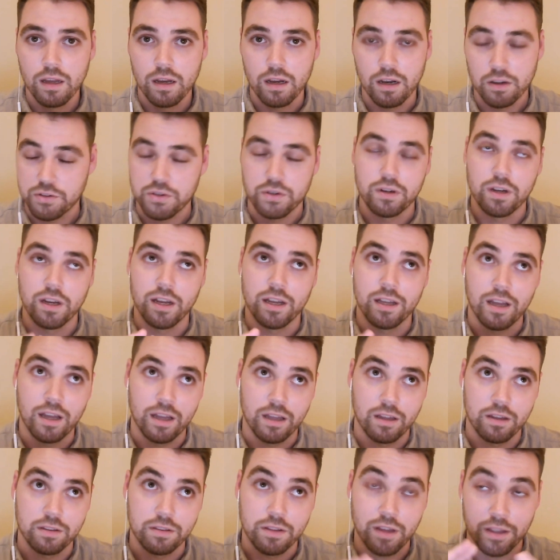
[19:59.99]

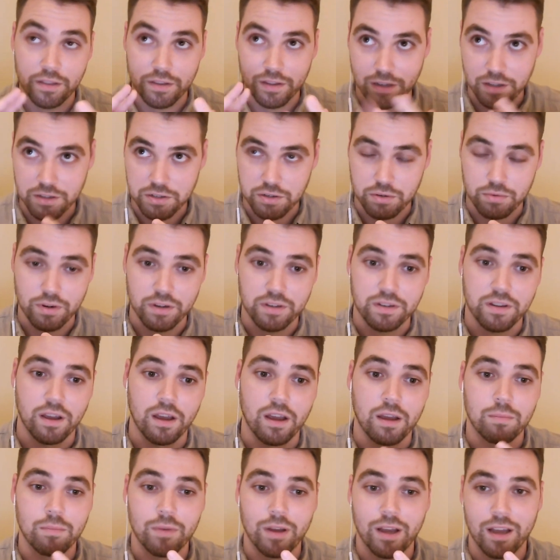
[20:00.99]
and the Elixir
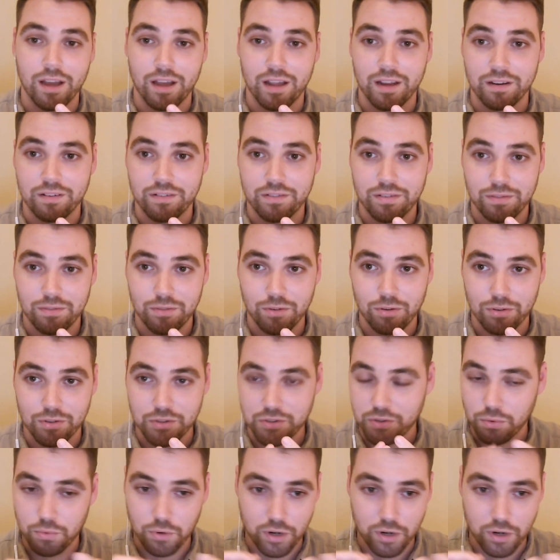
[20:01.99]
runtime, and also